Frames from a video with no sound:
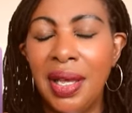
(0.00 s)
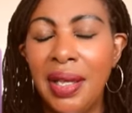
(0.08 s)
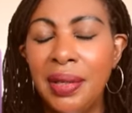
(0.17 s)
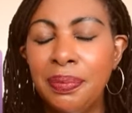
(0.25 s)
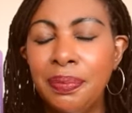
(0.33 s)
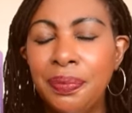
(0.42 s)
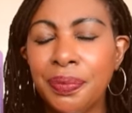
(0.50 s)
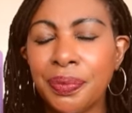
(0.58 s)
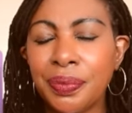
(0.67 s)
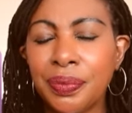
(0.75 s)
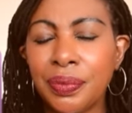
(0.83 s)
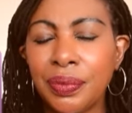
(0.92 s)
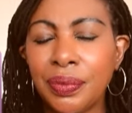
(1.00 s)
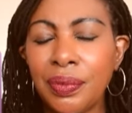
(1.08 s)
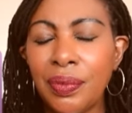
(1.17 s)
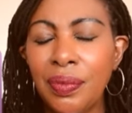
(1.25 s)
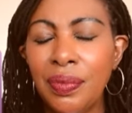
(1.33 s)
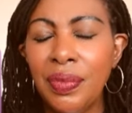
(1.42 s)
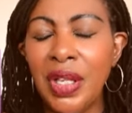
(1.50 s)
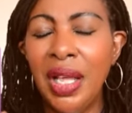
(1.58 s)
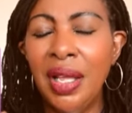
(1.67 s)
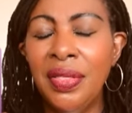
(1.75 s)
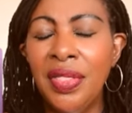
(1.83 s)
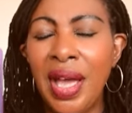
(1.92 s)

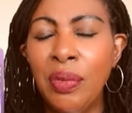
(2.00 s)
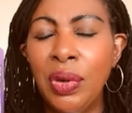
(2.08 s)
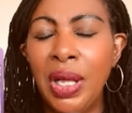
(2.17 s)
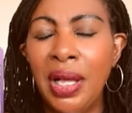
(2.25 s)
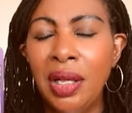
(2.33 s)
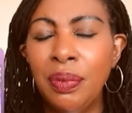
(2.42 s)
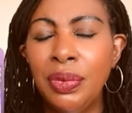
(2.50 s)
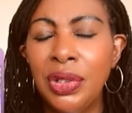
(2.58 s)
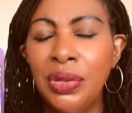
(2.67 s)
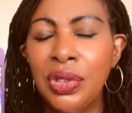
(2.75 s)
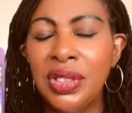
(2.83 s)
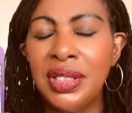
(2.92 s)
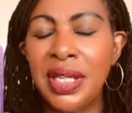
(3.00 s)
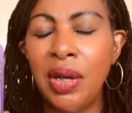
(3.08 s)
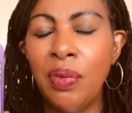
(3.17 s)
And that will help you to stay